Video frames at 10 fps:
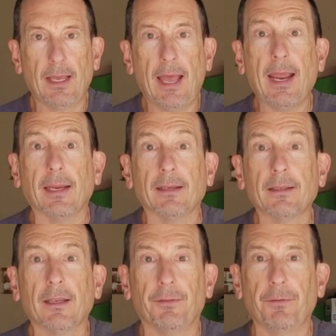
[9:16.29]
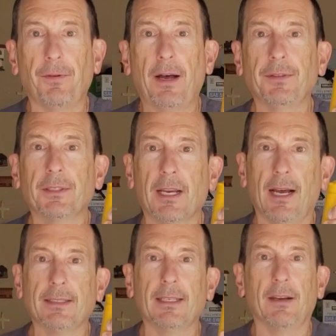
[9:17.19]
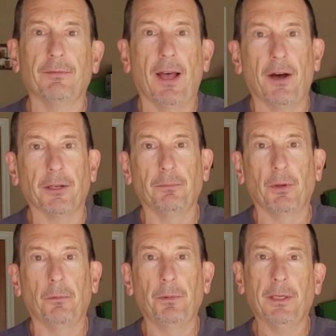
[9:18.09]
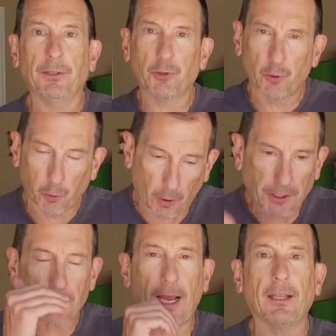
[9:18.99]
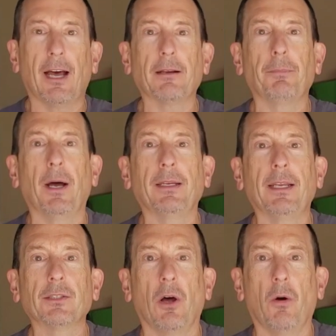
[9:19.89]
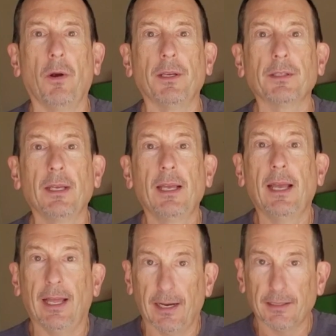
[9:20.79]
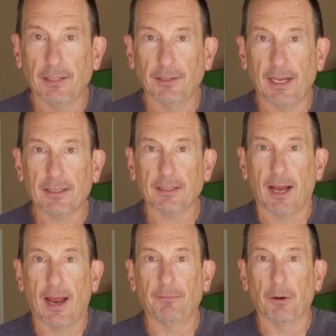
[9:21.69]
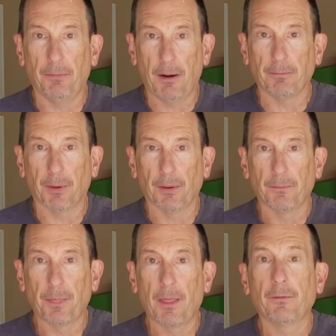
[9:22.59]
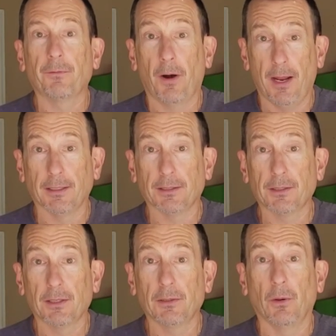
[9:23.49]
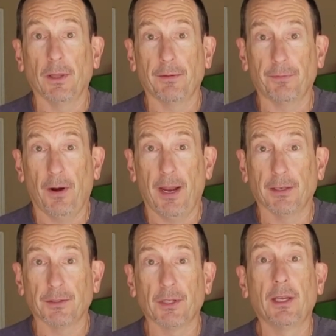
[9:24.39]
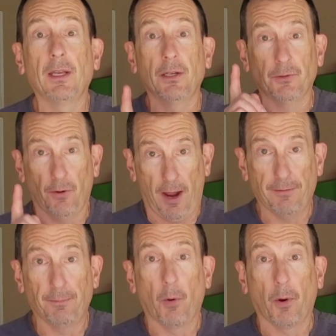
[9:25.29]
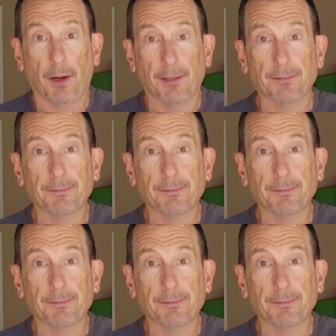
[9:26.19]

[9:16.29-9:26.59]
Hey, if you found this content valuable, please crush that like button as always. And until next time, remember, friends don't let friends drive boring.